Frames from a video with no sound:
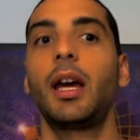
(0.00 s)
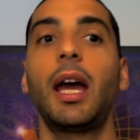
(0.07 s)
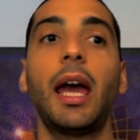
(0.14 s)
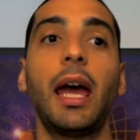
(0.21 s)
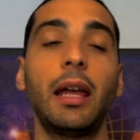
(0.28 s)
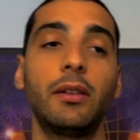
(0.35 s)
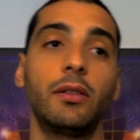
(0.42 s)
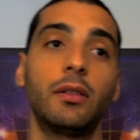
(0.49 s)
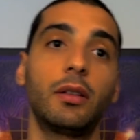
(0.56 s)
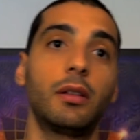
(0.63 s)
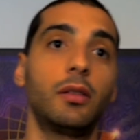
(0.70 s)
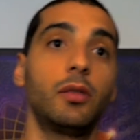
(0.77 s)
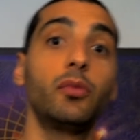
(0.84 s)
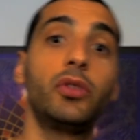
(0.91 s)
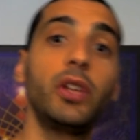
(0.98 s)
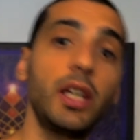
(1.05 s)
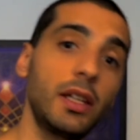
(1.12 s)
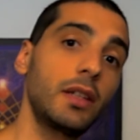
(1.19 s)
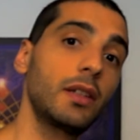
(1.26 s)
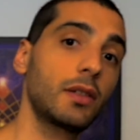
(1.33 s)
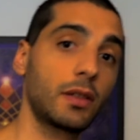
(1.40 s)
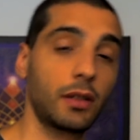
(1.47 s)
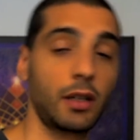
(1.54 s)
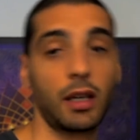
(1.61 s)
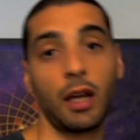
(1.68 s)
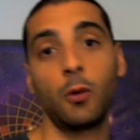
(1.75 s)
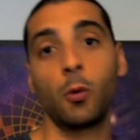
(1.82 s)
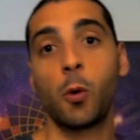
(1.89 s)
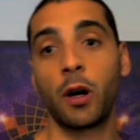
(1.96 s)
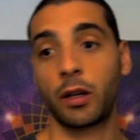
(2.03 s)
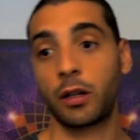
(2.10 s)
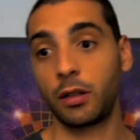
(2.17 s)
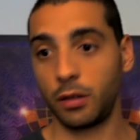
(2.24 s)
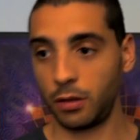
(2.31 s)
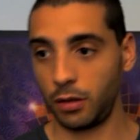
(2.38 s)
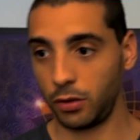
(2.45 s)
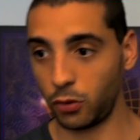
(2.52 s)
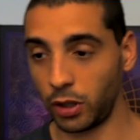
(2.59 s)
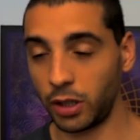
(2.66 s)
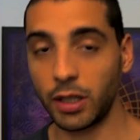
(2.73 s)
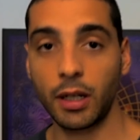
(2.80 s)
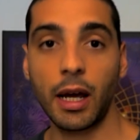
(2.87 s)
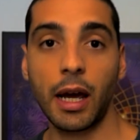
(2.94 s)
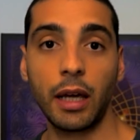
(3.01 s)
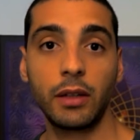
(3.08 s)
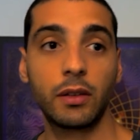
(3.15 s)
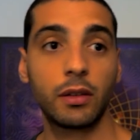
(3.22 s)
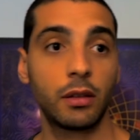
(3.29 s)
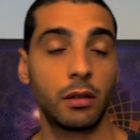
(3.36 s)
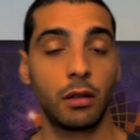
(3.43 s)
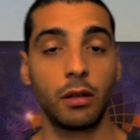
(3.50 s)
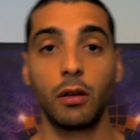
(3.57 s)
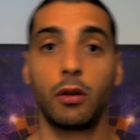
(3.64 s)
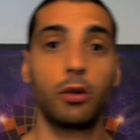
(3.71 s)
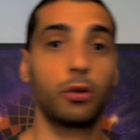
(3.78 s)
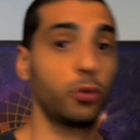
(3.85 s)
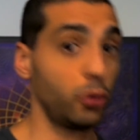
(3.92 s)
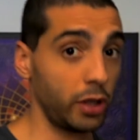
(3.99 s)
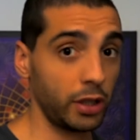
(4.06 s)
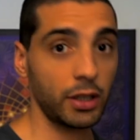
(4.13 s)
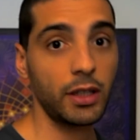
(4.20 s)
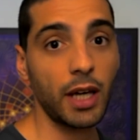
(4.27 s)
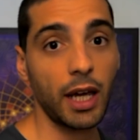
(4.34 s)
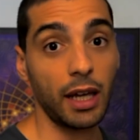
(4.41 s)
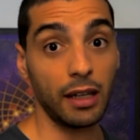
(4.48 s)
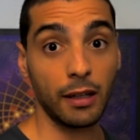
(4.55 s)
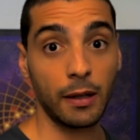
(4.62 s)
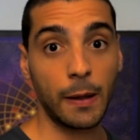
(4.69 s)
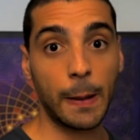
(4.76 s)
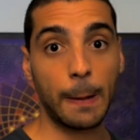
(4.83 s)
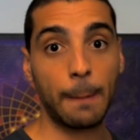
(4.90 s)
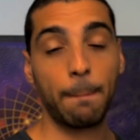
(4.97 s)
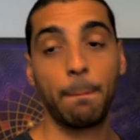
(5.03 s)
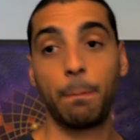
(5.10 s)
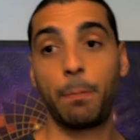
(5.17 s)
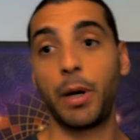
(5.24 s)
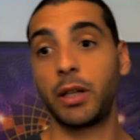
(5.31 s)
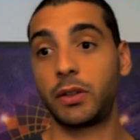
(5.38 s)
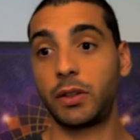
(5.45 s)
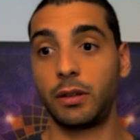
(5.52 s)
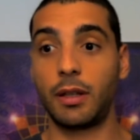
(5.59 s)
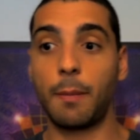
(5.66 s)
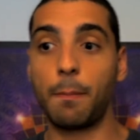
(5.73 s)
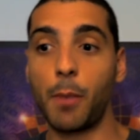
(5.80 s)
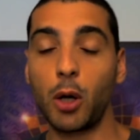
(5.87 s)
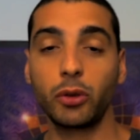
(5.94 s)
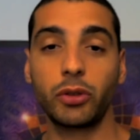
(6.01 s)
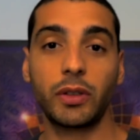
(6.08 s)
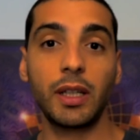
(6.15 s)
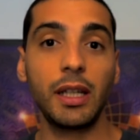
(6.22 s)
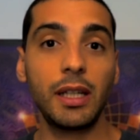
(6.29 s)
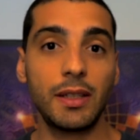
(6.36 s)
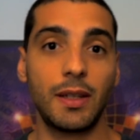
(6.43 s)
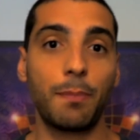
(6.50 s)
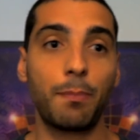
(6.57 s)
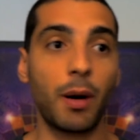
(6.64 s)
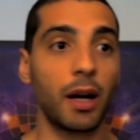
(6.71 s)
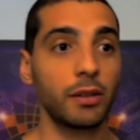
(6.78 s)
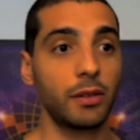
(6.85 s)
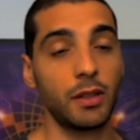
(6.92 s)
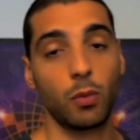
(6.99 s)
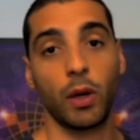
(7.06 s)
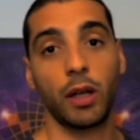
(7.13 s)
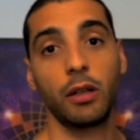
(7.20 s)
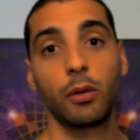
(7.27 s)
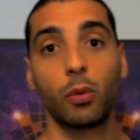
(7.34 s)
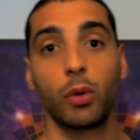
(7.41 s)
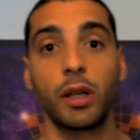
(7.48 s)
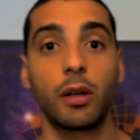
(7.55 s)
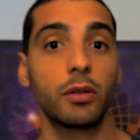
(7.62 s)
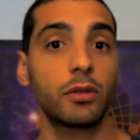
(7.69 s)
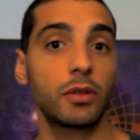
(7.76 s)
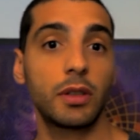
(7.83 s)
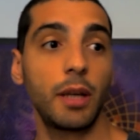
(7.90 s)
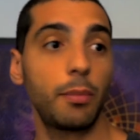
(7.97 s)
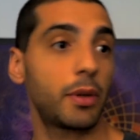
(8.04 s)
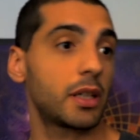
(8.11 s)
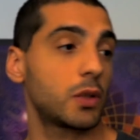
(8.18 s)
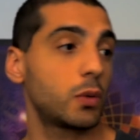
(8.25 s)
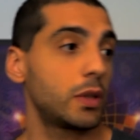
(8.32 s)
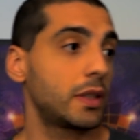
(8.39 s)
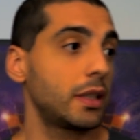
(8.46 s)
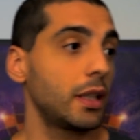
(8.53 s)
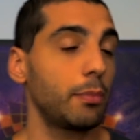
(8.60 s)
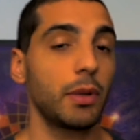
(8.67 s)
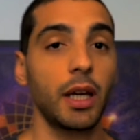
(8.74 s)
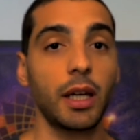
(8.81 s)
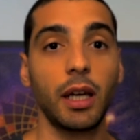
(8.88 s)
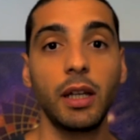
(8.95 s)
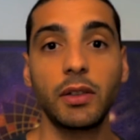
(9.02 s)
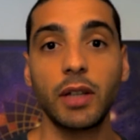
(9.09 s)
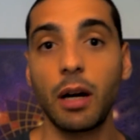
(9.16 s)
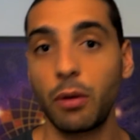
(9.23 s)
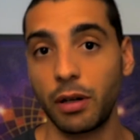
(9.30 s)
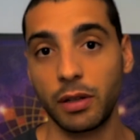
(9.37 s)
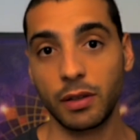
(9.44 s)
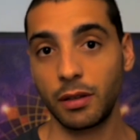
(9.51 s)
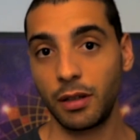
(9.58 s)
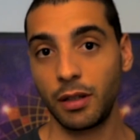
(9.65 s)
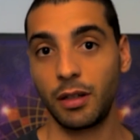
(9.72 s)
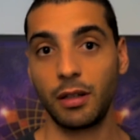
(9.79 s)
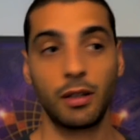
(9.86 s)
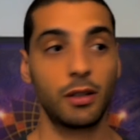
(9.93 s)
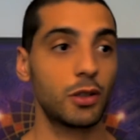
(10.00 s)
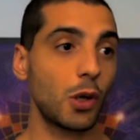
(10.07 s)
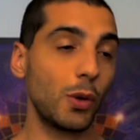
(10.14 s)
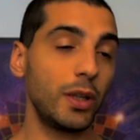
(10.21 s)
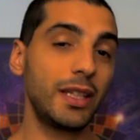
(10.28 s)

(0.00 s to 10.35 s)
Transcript: And this can work during the night or during the day. But the most easy part is when we go to sleep, because we sleep like 8 hours. So in